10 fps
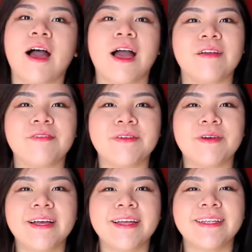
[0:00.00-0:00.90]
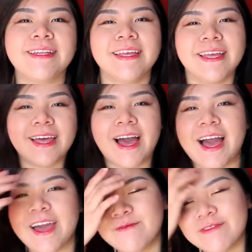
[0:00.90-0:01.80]
Hi everyone!
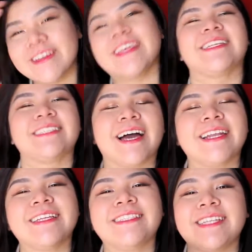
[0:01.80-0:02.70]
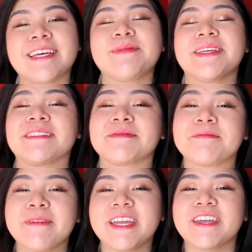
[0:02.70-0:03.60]
I'm really excited today because I'm
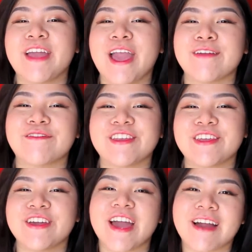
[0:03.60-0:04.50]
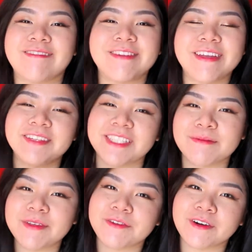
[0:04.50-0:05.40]
bringing a video I've never
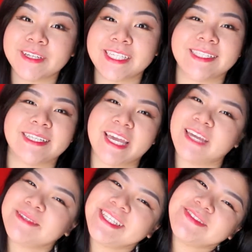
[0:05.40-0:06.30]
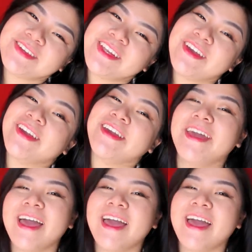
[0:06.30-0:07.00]
done before, which is an empties video.